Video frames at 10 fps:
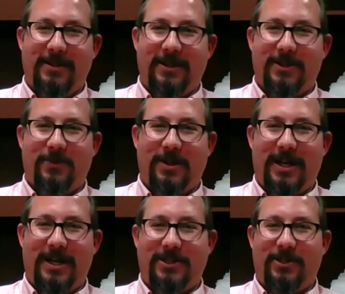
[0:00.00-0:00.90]
They just want to
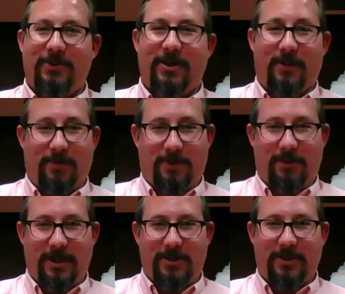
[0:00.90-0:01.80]
ask you a couple
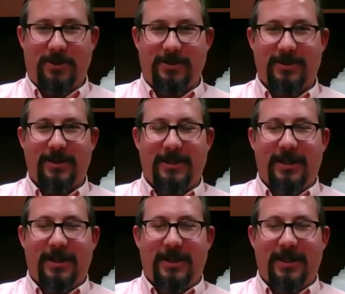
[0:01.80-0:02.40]
questions."